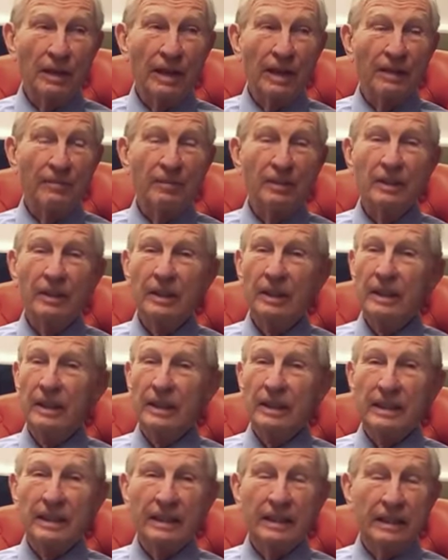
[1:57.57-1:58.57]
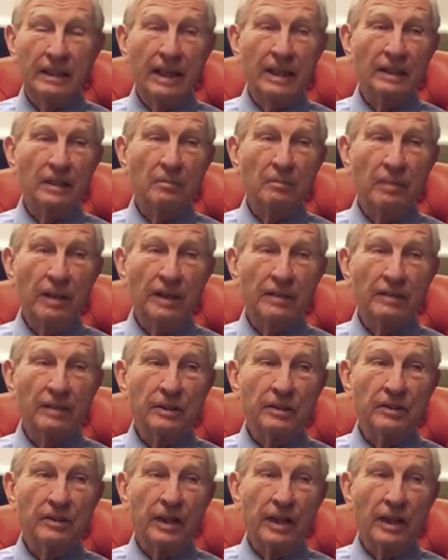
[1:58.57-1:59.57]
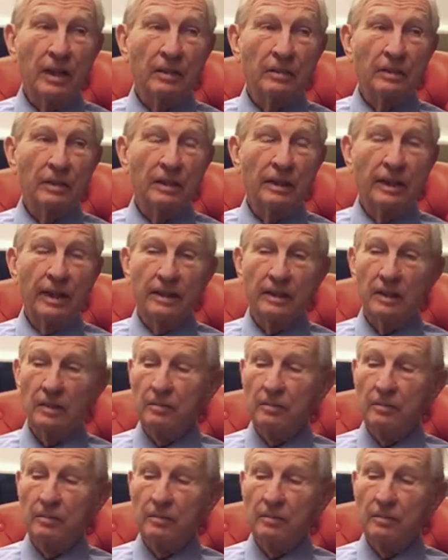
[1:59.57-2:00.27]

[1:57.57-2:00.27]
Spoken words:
what have you, get the message out.